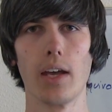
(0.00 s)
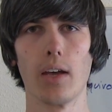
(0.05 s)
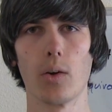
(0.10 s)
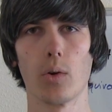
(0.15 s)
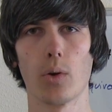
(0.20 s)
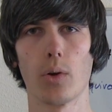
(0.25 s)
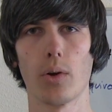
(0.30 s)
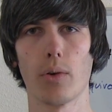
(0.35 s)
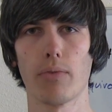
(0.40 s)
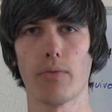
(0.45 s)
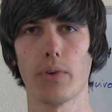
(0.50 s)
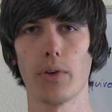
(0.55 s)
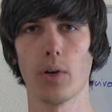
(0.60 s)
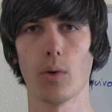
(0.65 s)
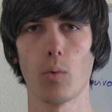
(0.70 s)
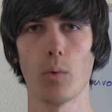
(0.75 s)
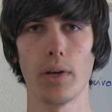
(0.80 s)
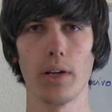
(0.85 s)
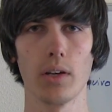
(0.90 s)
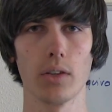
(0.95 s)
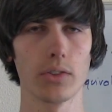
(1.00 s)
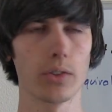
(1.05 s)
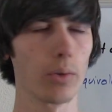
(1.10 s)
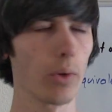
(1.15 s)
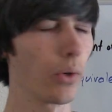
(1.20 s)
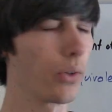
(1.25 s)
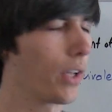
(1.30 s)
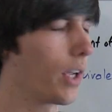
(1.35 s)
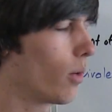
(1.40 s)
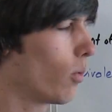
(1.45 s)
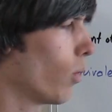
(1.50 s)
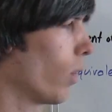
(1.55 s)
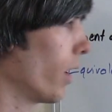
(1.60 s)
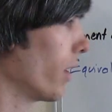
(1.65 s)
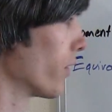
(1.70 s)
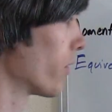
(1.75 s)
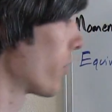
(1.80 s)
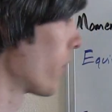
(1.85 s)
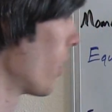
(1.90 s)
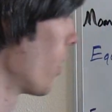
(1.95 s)
in order for your wheel to rotate
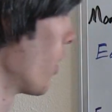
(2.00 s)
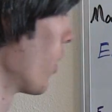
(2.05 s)
once.